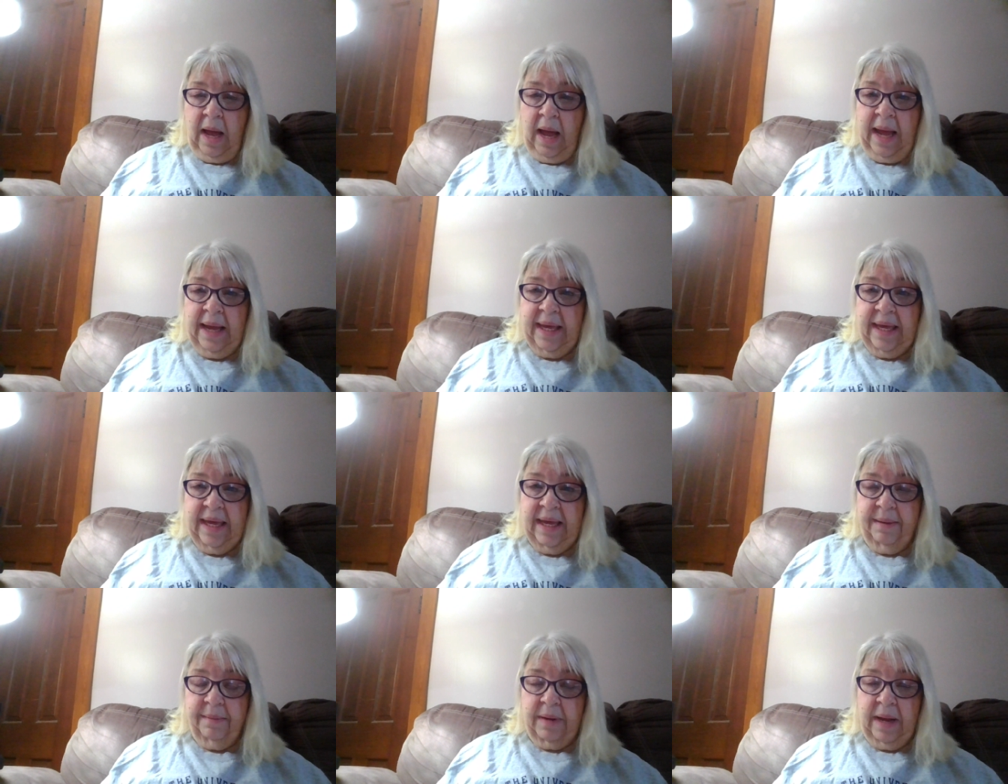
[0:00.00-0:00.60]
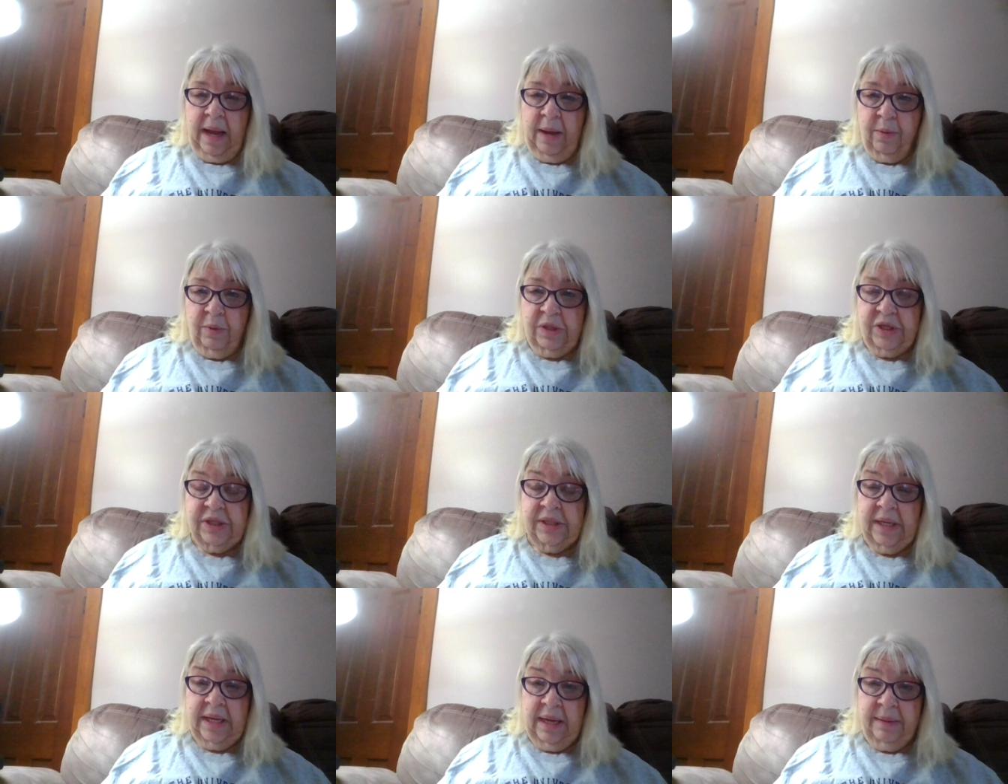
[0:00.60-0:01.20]
I keep I
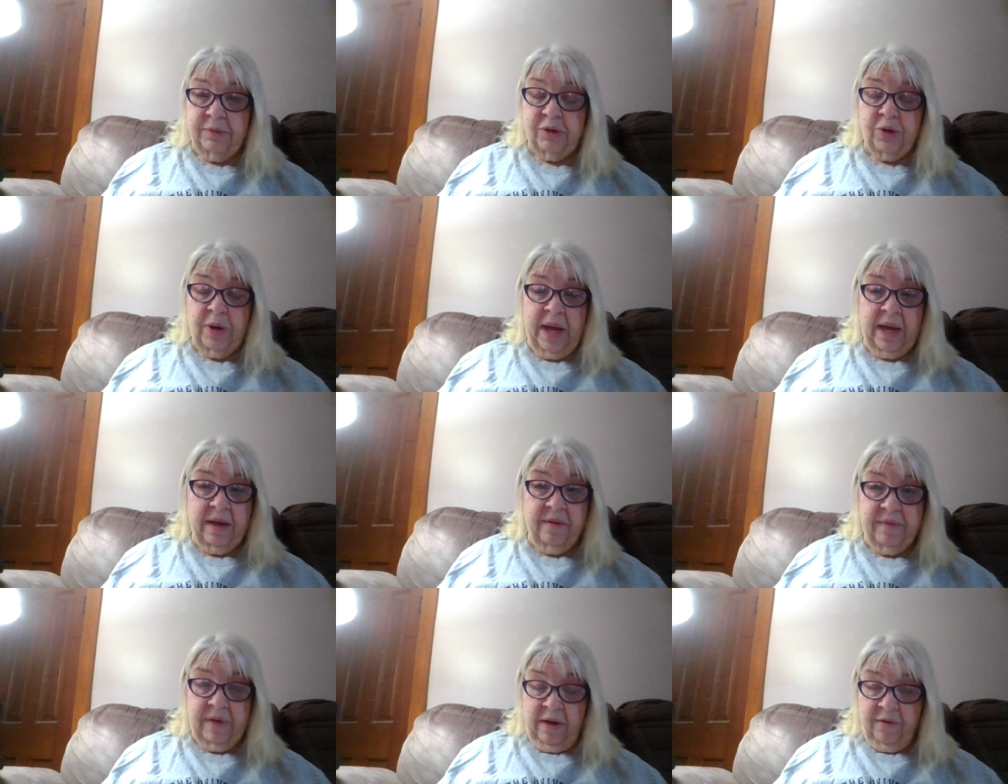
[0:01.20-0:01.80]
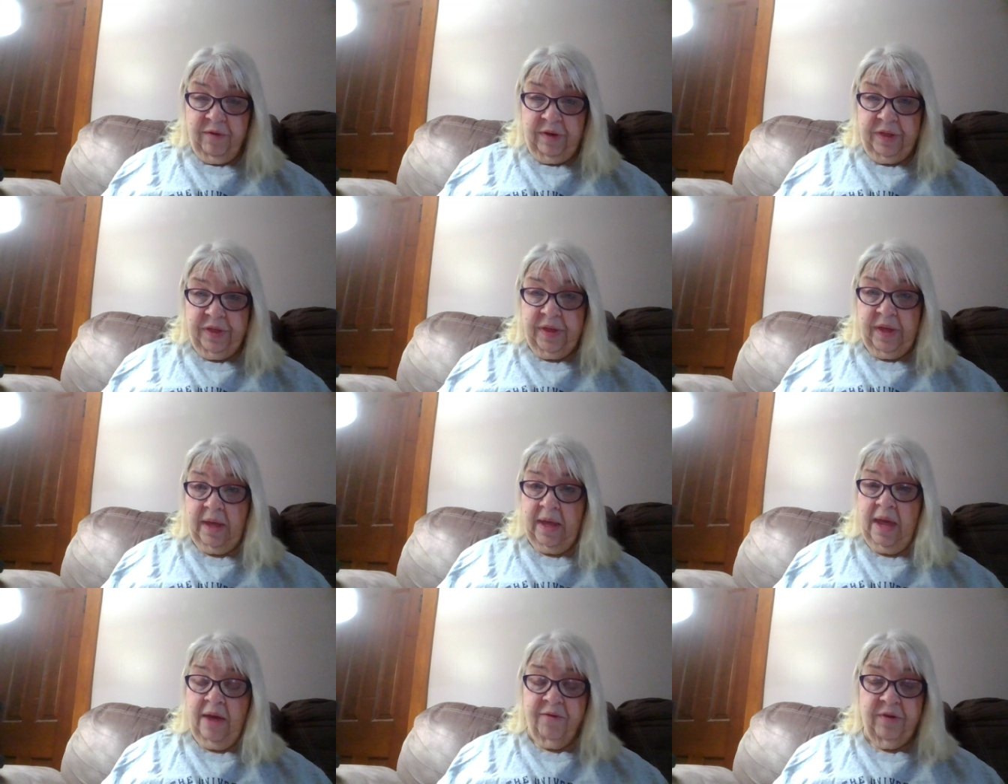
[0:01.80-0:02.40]
would keep track of
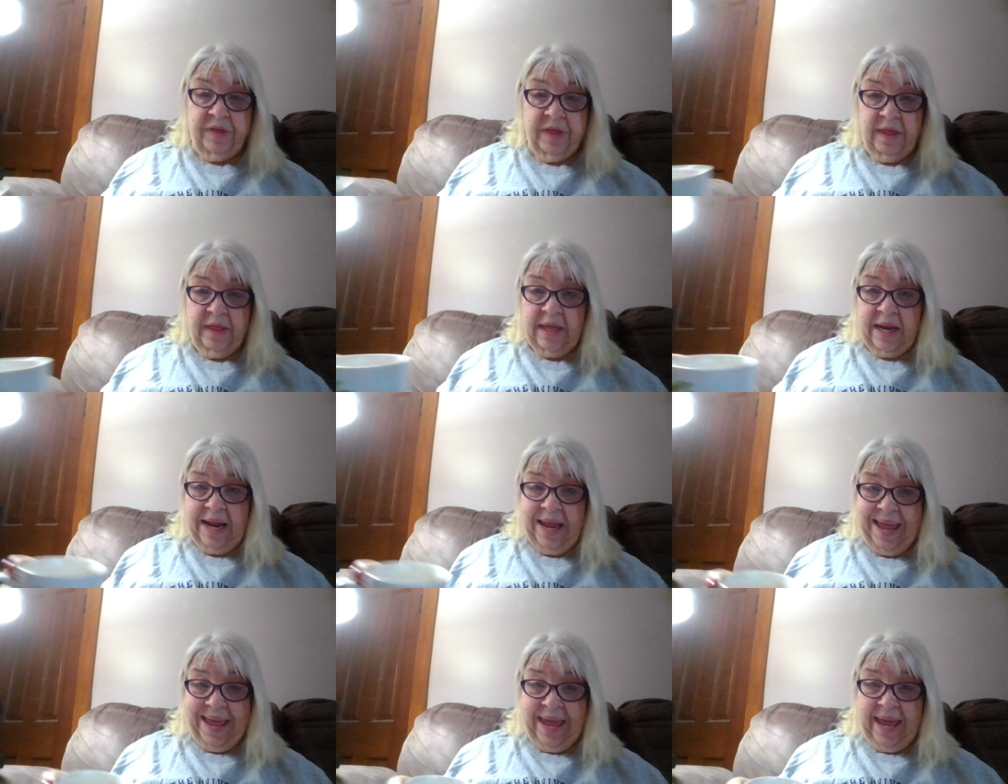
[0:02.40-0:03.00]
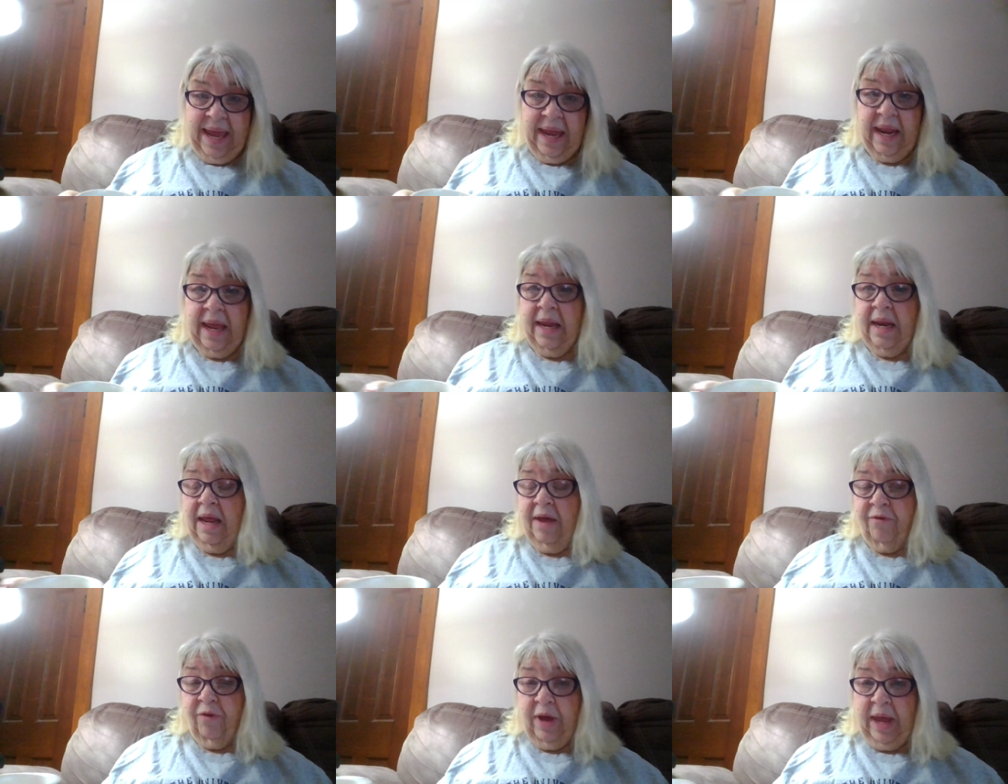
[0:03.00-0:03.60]
everything, everything that I ate
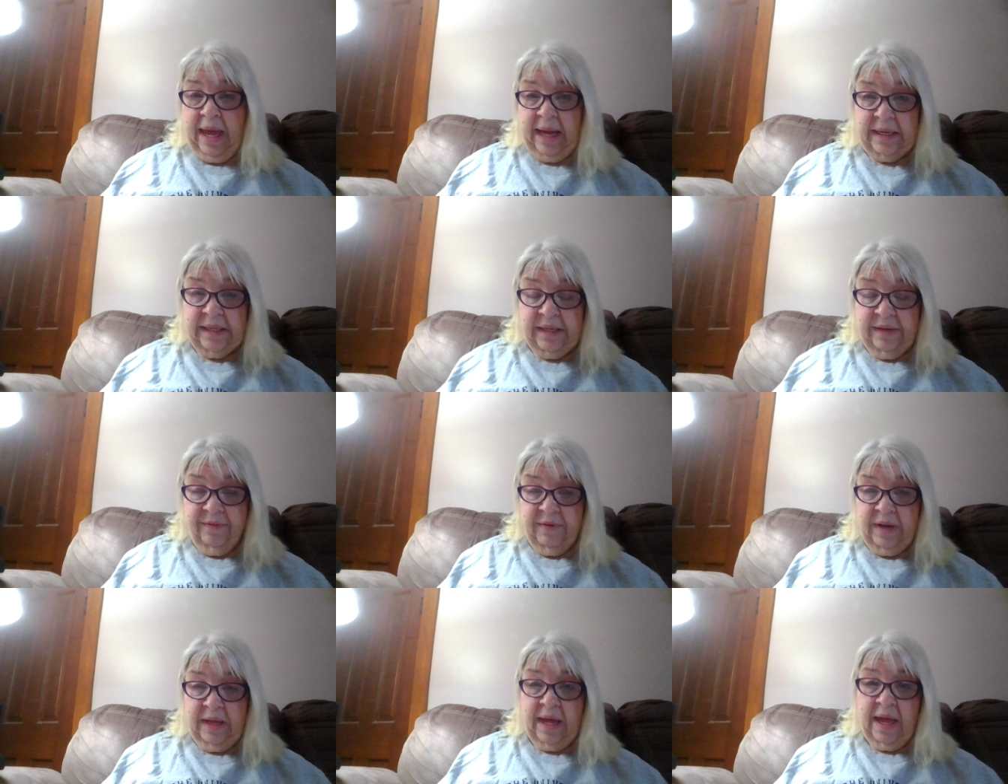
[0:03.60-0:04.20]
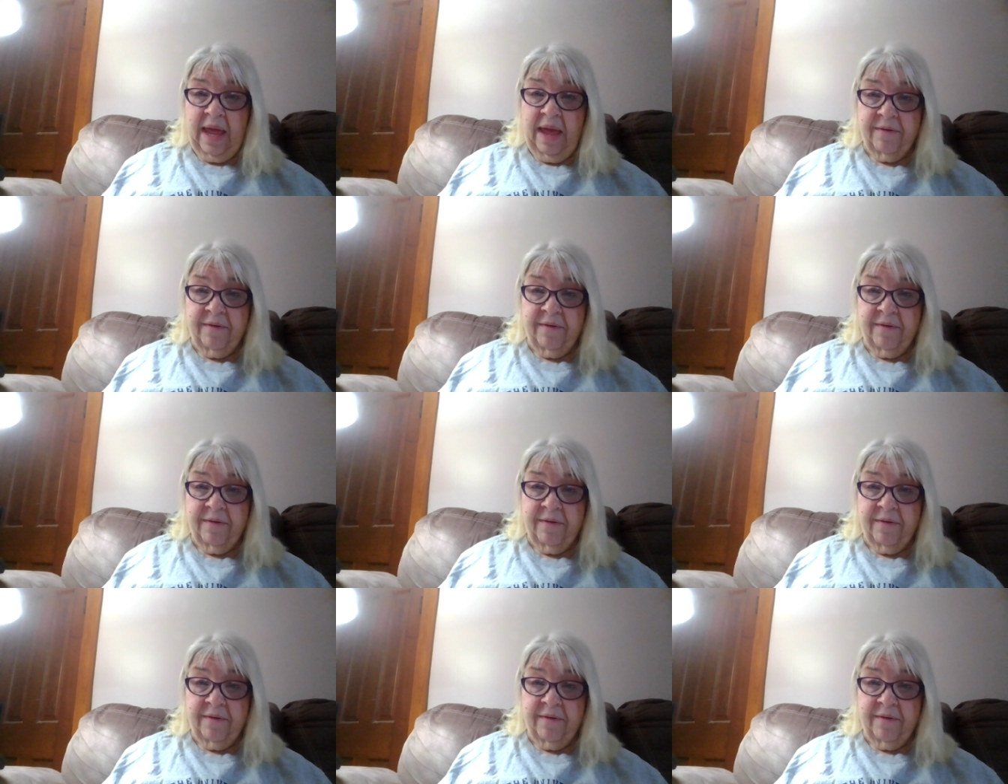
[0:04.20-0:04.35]
and every activity.